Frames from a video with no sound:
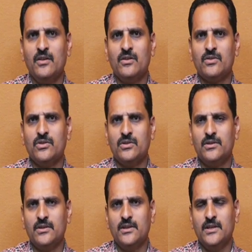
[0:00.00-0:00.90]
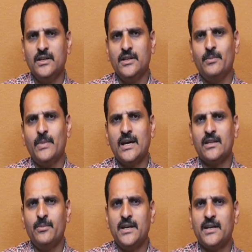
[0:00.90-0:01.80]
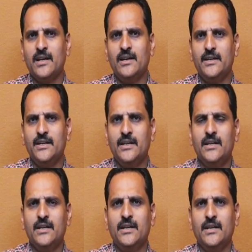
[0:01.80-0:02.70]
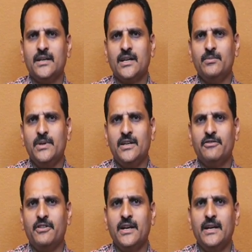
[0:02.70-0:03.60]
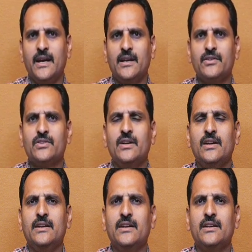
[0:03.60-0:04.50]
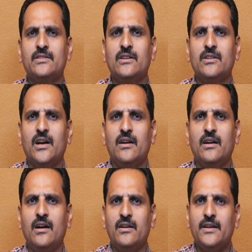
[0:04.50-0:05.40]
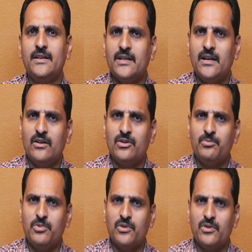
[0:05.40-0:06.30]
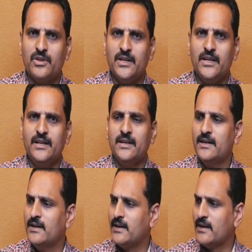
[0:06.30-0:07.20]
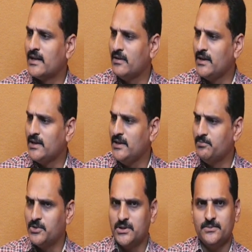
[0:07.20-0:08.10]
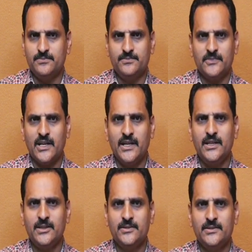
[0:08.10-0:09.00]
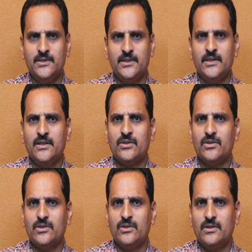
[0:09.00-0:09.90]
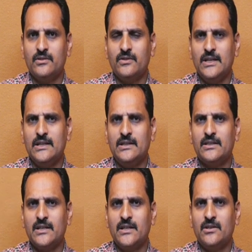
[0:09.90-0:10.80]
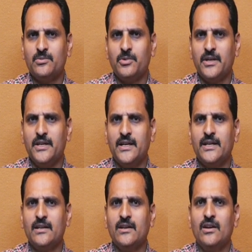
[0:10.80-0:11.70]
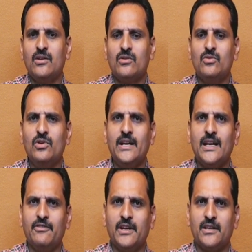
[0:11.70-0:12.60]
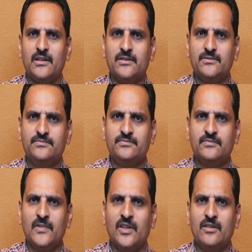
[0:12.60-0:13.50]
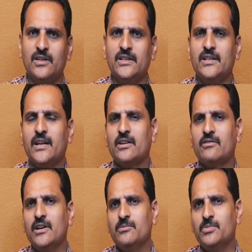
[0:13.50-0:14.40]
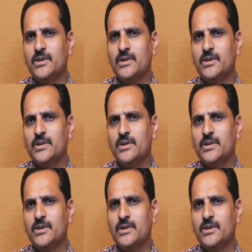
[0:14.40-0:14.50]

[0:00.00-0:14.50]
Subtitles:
So in mathematically it can be defined as desired output to the required input, right? So what is desired output here? Cooling effect. what is the required input